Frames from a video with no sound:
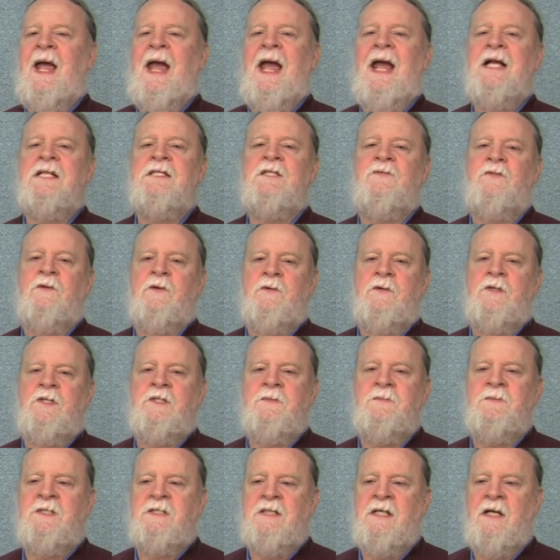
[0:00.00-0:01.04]
ads for
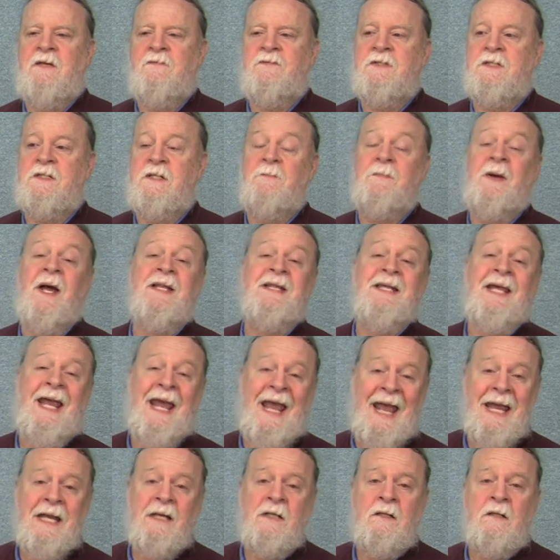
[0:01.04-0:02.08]
Christmas gifts, and by the
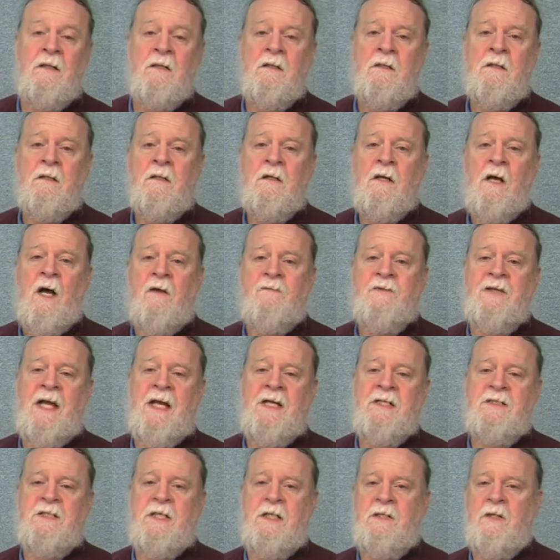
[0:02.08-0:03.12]
end of the
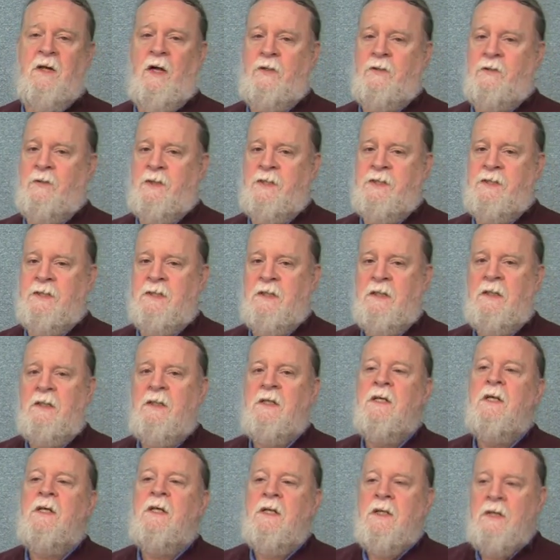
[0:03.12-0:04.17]
1800s,
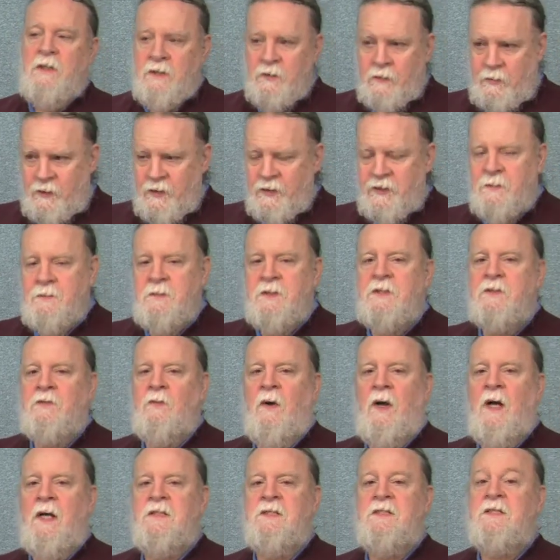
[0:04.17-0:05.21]
Christmas
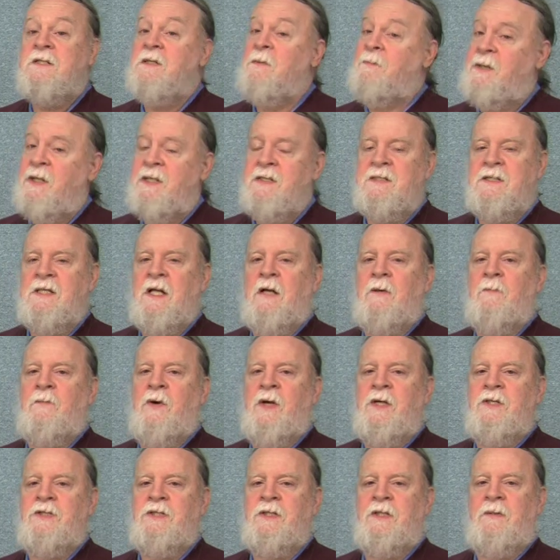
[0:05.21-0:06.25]
was the big
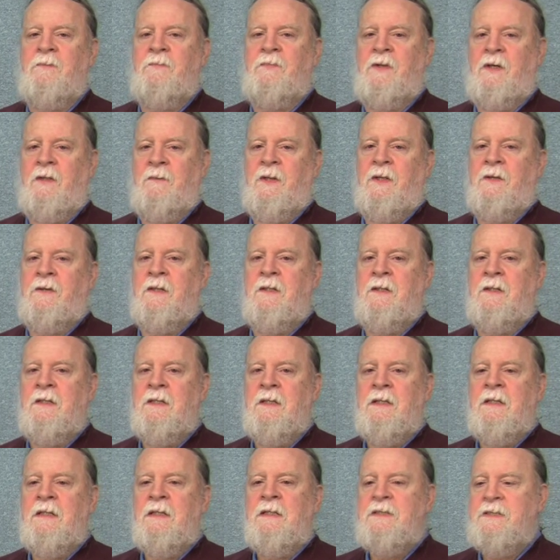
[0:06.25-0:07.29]
celebration in Plymouth.
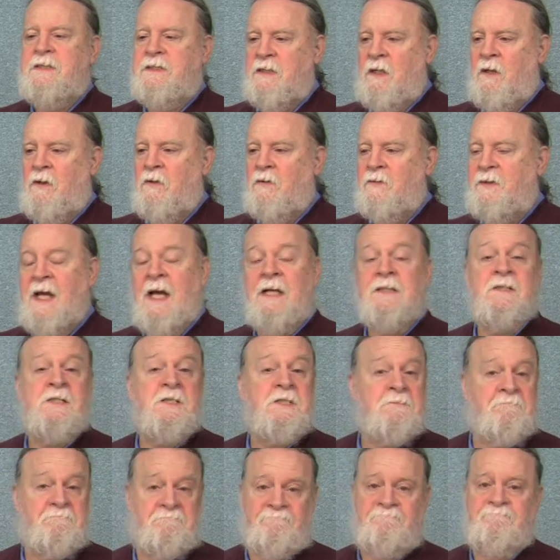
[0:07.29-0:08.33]
So that's